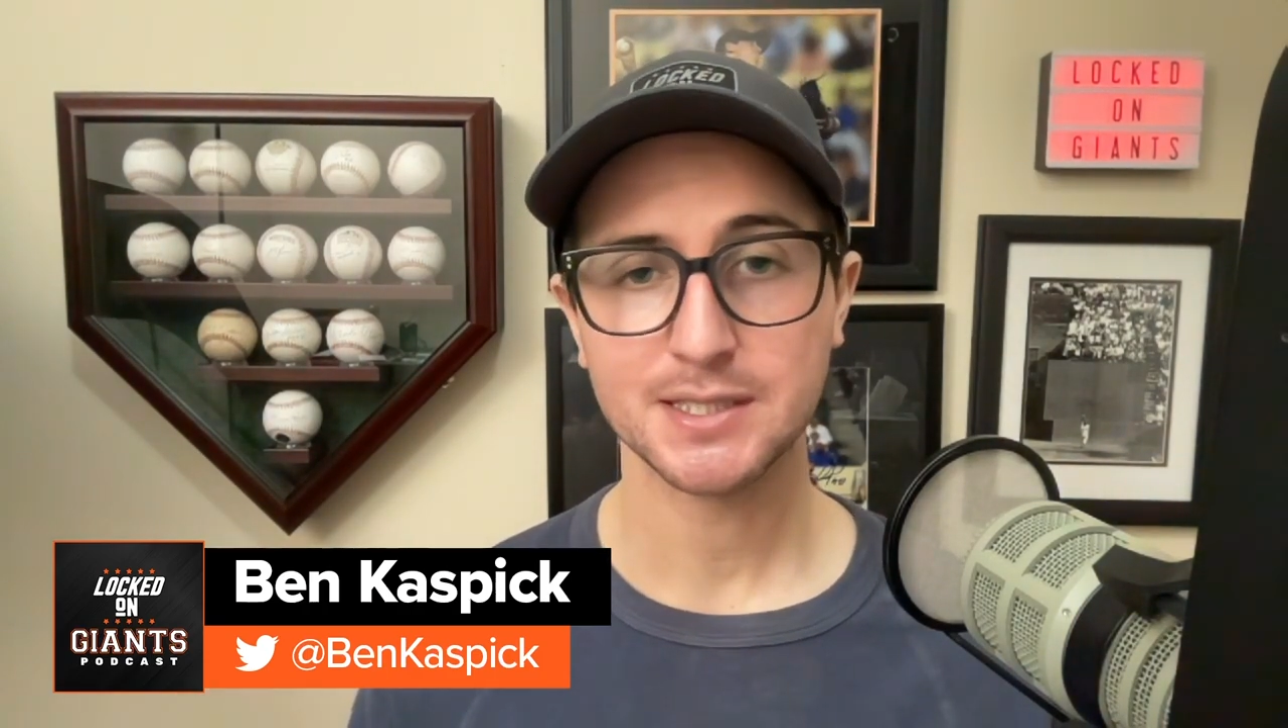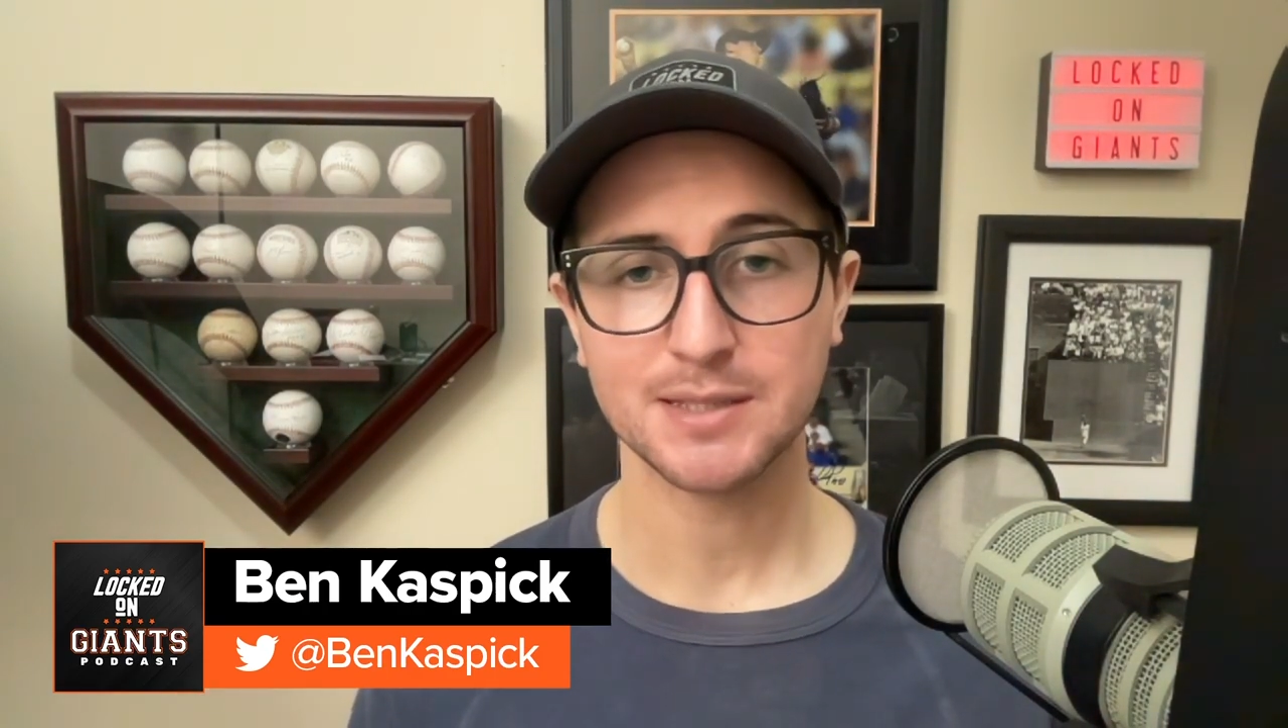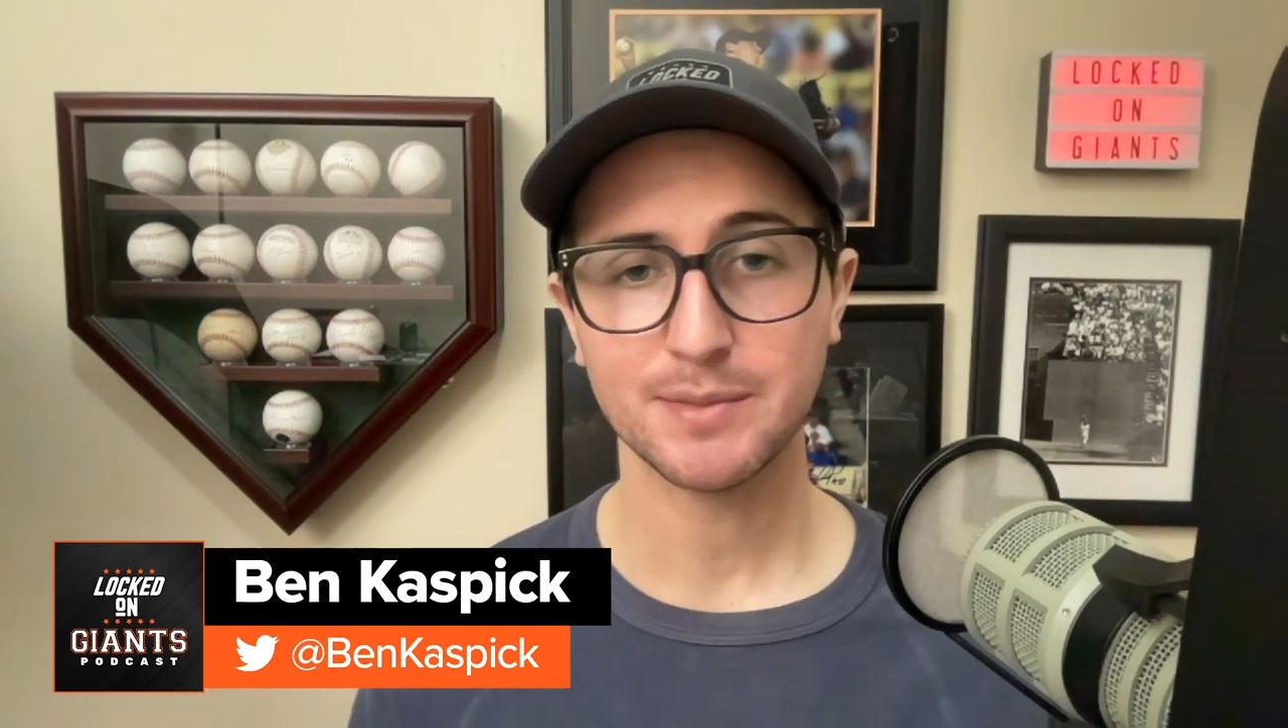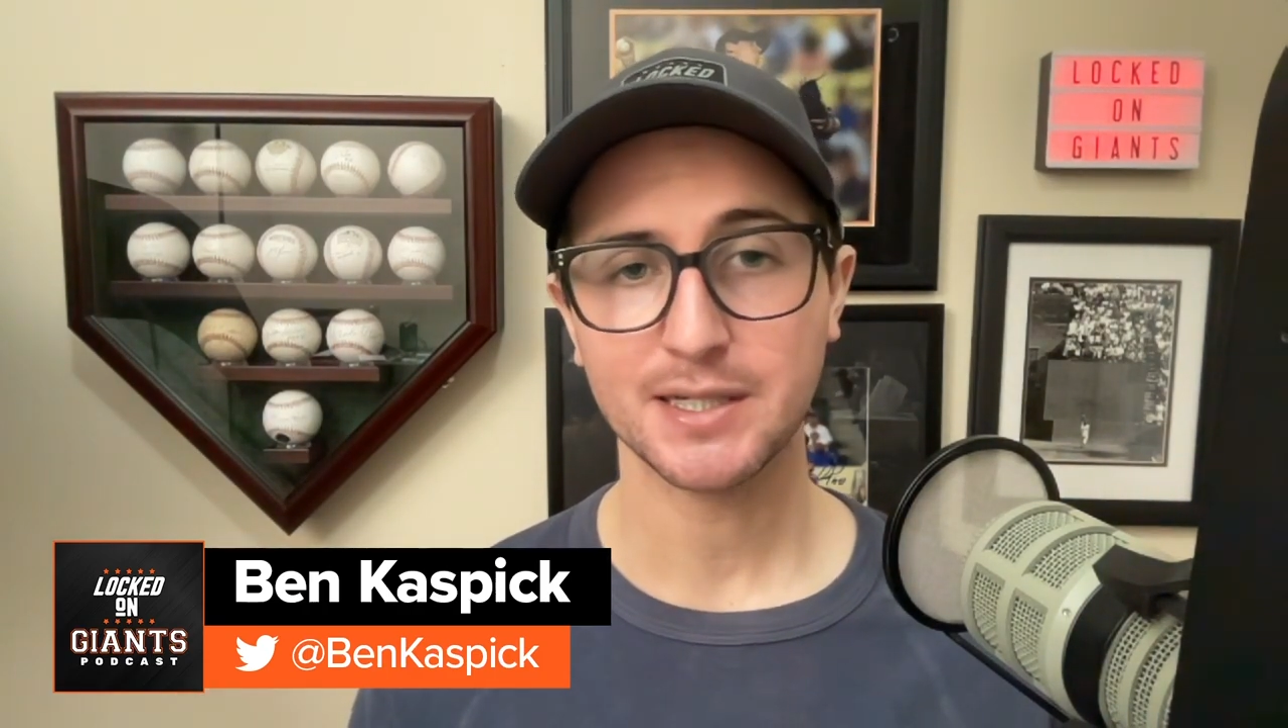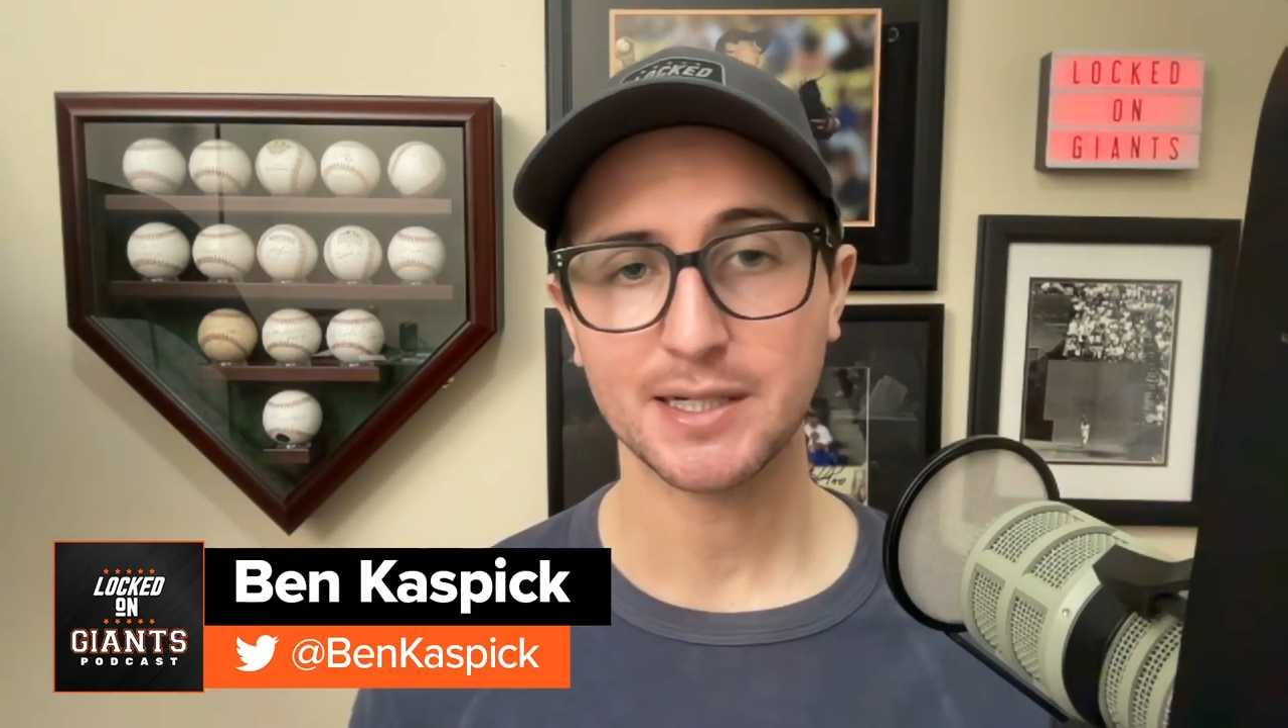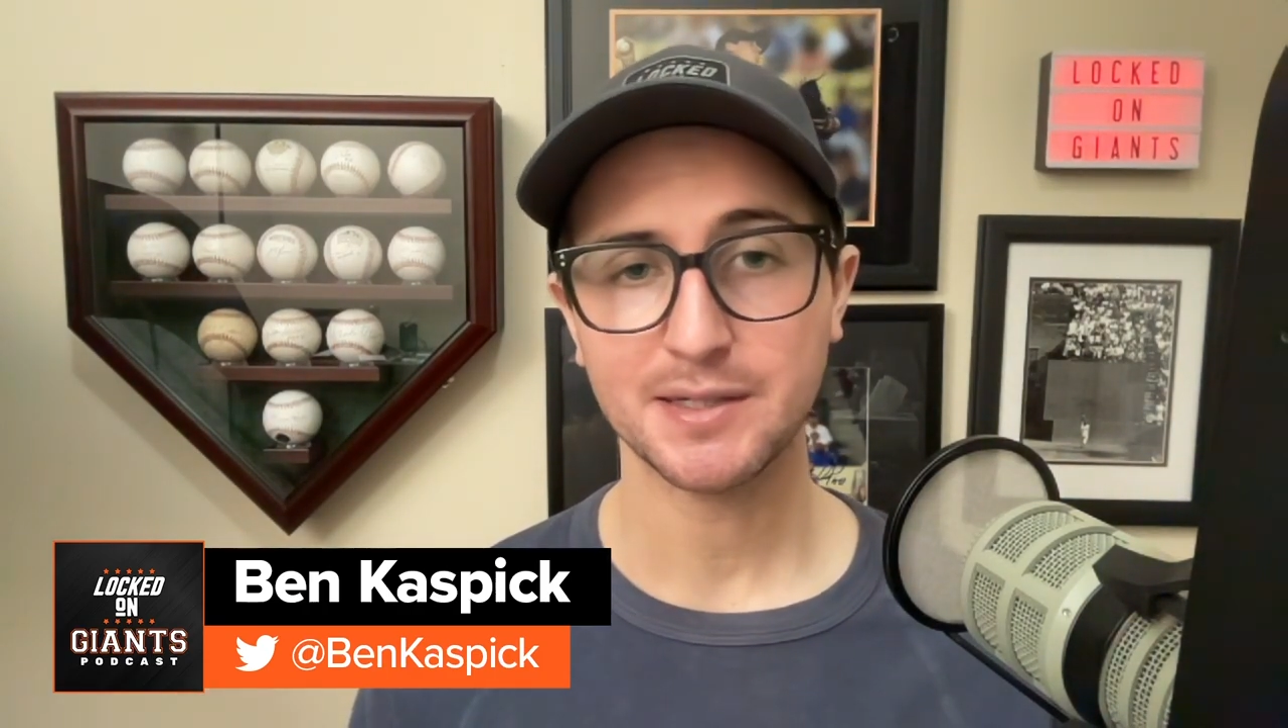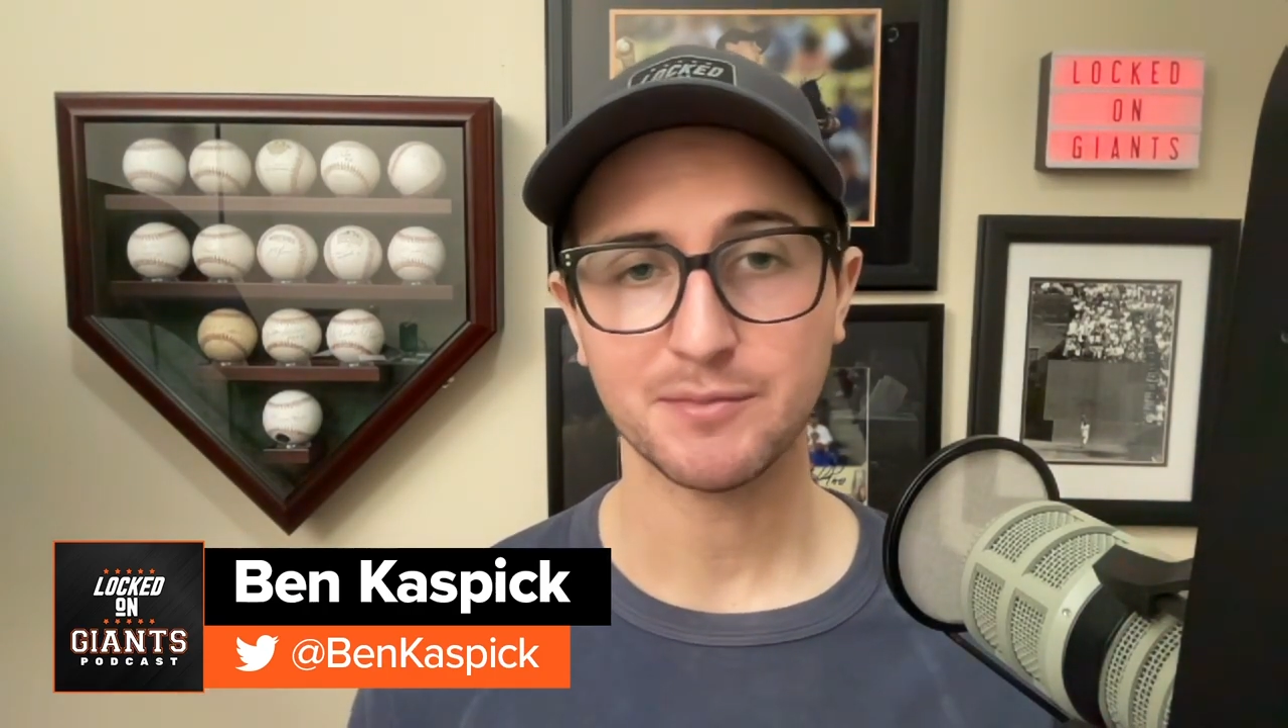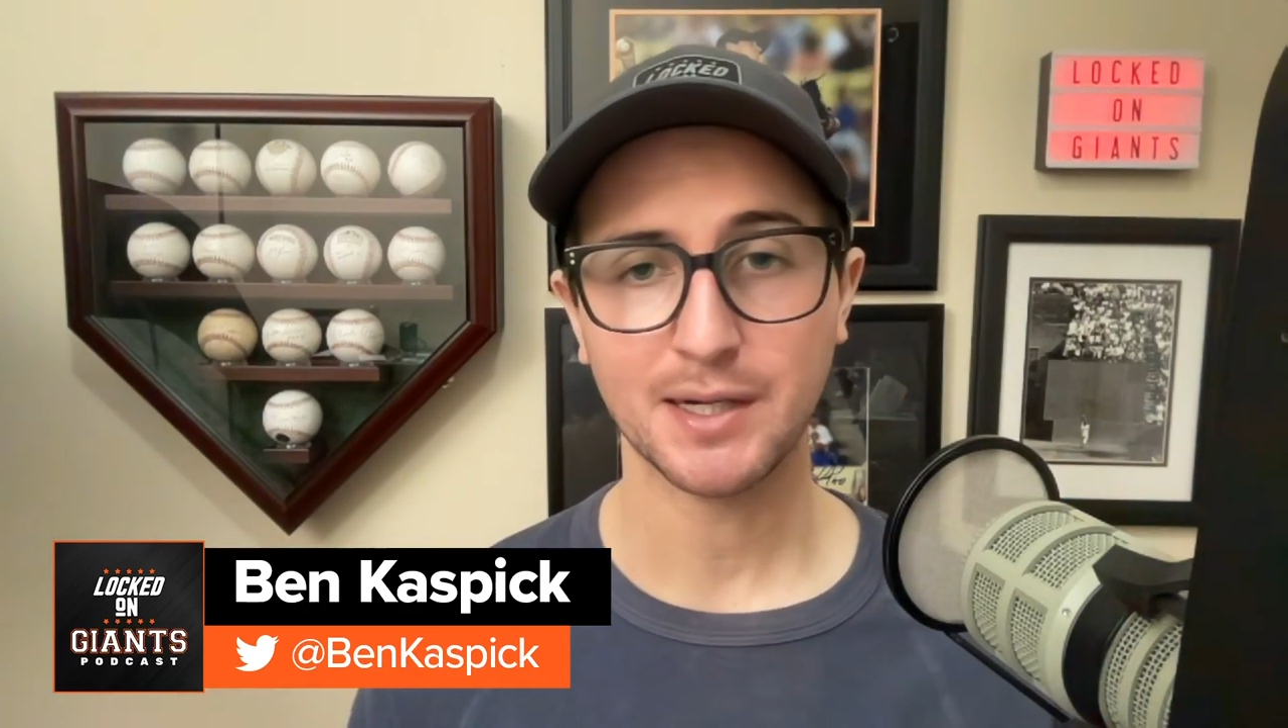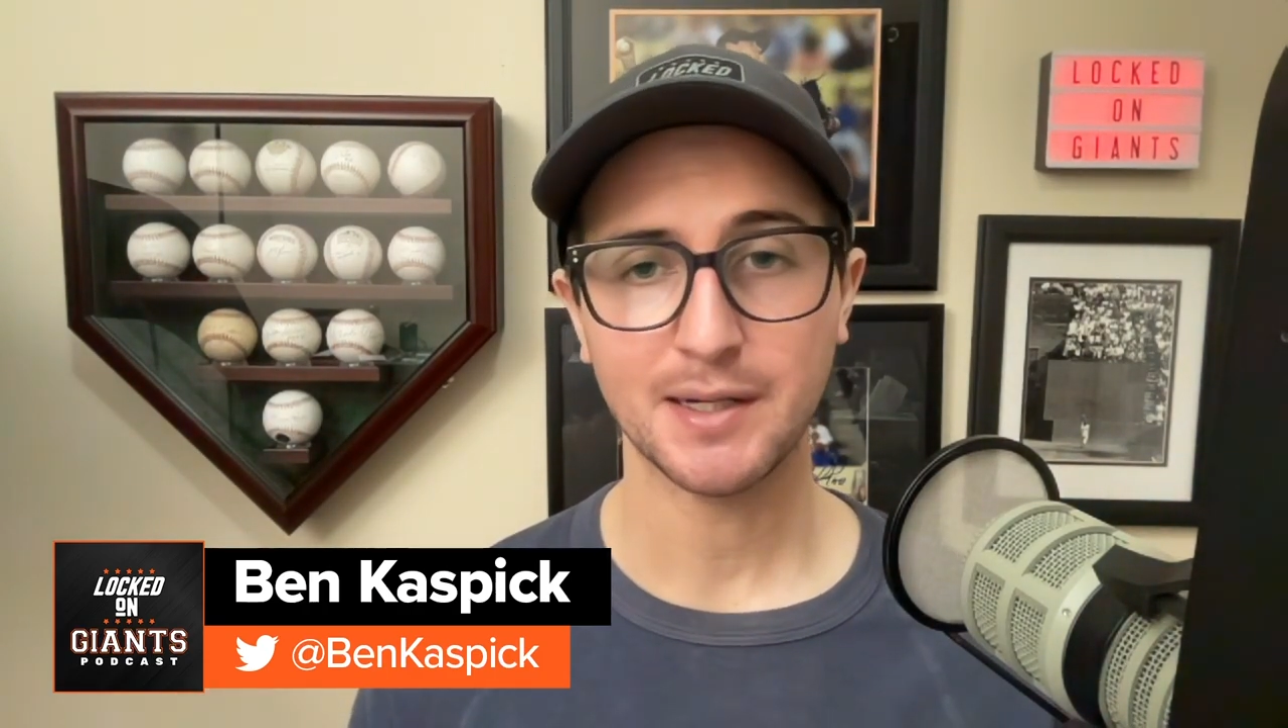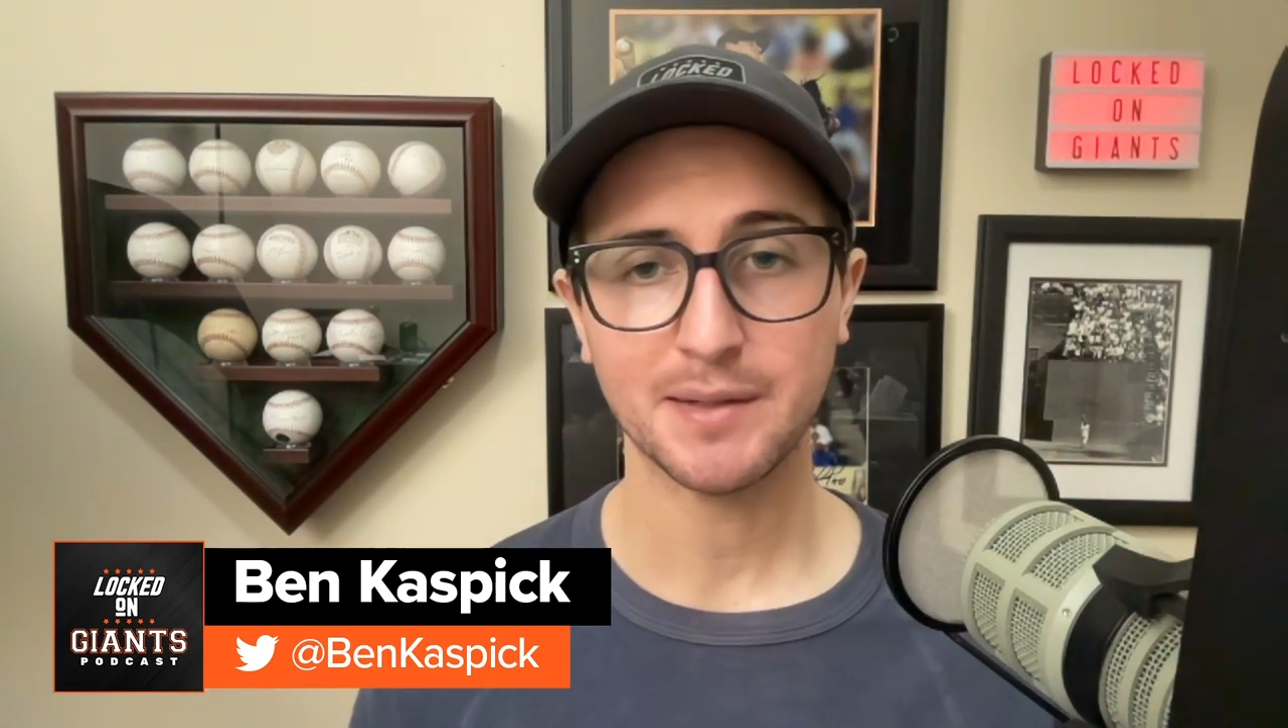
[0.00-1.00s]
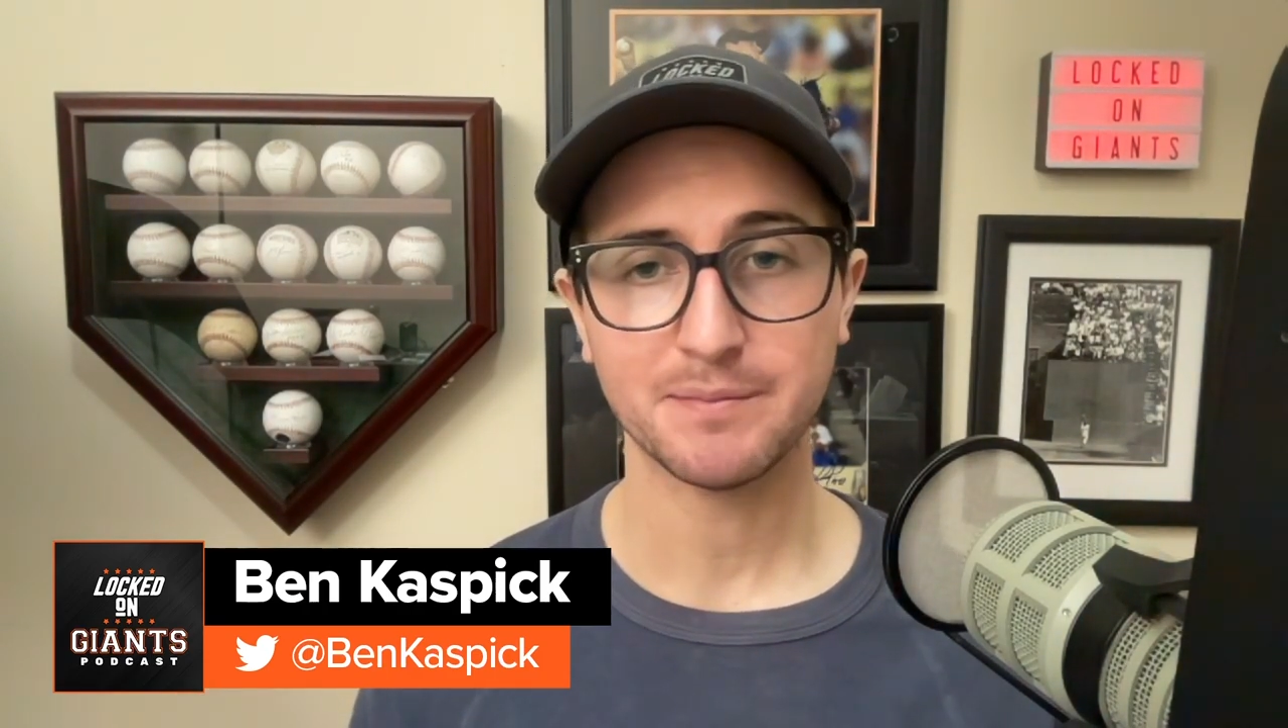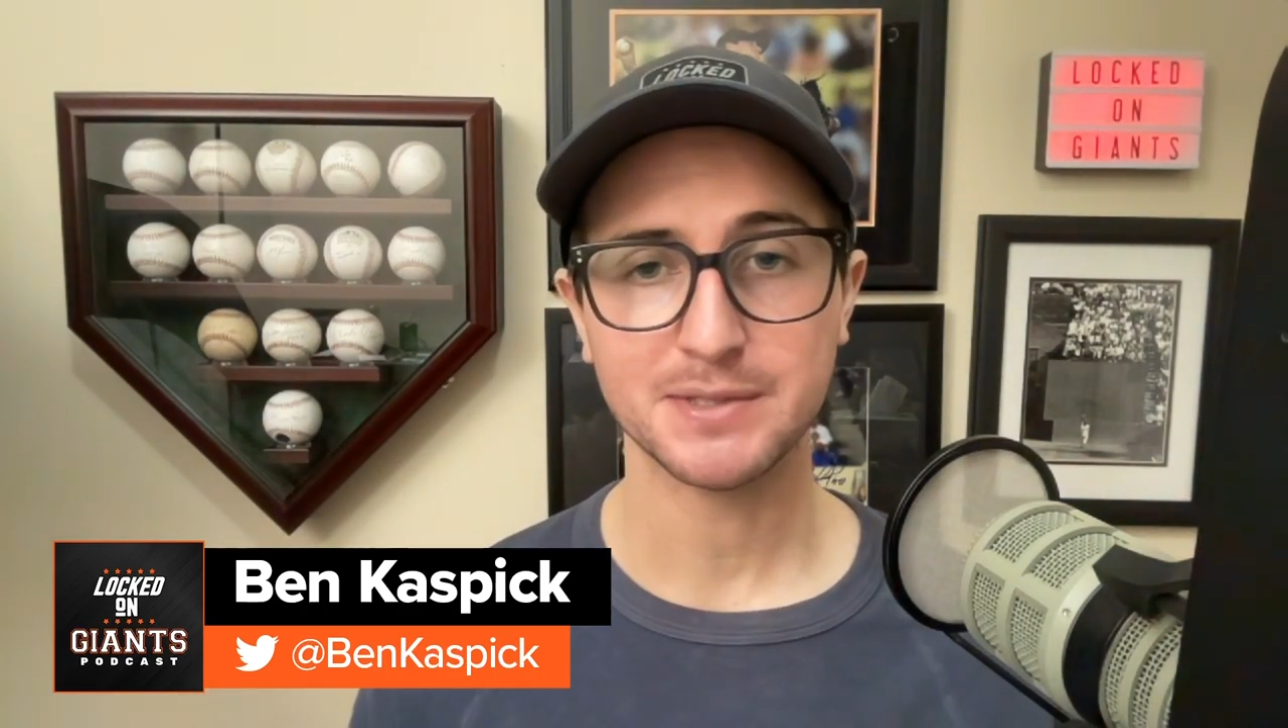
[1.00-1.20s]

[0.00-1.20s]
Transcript: something I